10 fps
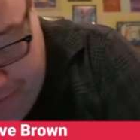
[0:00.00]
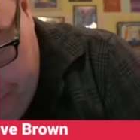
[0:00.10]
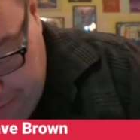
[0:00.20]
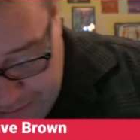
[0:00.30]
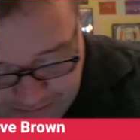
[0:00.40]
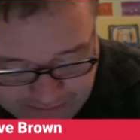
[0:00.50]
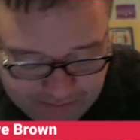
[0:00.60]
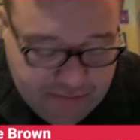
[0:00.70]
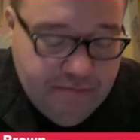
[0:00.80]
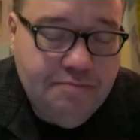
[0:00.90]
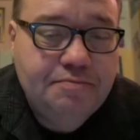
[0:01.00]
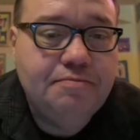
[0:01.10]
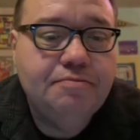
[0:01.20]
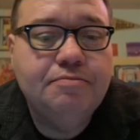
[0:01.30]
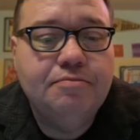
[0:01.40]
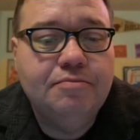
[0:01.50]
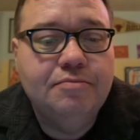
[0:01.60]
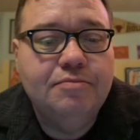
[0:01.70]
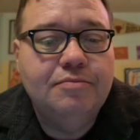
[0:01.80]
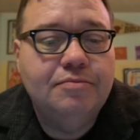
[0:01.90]

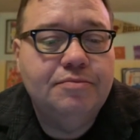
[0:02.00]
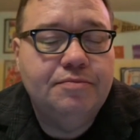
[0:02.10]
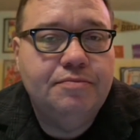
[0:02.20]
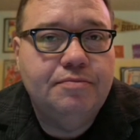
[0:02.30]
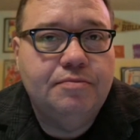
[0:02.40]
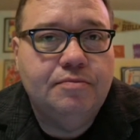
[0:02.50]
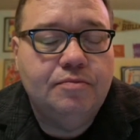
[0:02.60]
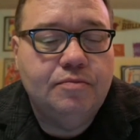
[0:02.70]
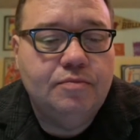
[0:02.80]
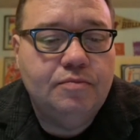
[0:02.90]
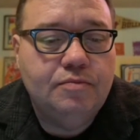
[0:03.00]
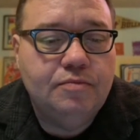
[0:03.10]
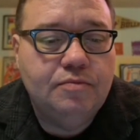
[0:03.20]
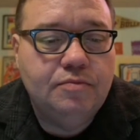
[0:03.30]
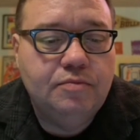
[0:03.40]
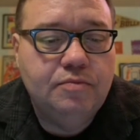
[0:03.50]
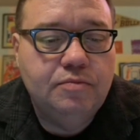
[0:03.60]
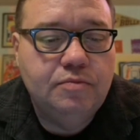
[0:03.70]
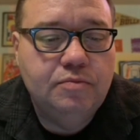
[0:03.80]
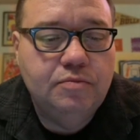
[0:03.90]

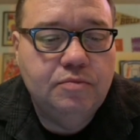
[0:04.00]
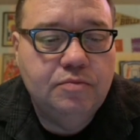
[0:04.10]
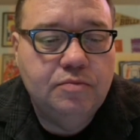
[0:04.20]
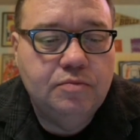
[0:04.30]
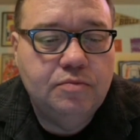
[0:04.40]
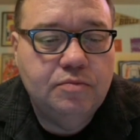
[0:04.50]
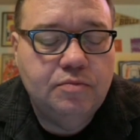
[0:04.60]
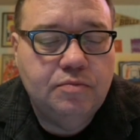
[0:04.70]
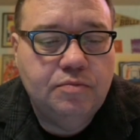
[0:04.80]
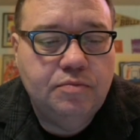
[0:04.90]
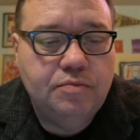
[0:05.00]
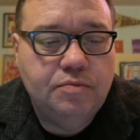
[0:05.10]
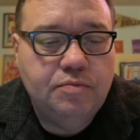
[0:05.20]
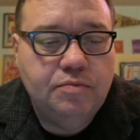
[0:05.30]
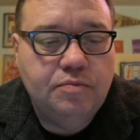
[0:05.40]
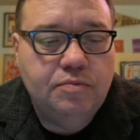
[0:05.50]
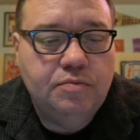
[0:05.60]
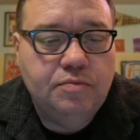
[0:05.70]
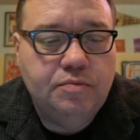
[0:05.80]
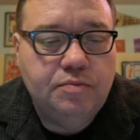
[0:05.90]

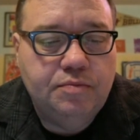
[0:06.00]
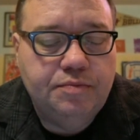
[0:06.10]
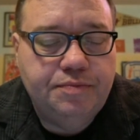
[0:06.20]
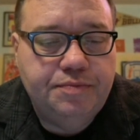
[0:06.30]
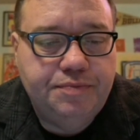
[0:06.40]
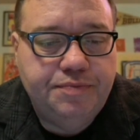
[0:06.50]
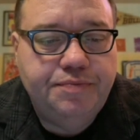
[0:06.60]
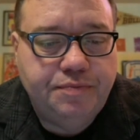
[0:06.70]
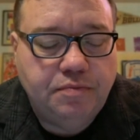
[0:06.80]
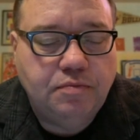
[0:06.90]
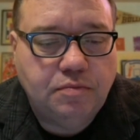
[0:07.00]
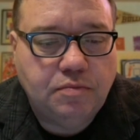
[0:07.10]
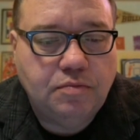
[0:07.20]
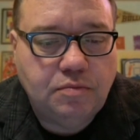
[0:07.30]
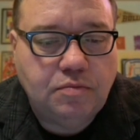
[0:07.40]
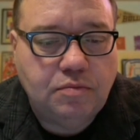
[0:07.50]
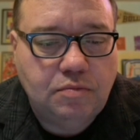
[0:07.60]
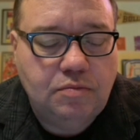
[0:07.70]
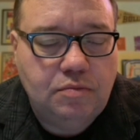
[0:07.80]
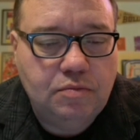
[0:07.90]
This person isn't speaking.